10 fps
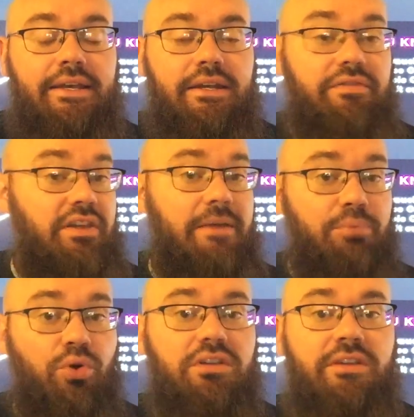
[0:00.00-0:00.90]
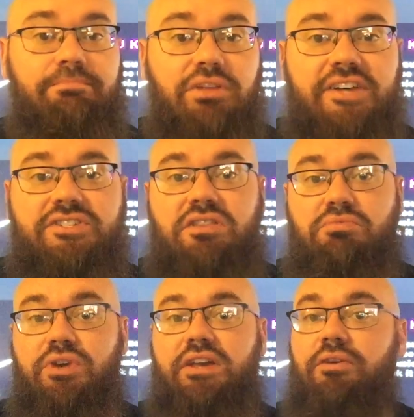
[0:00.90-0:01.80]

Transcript: And if you like Portland plus three,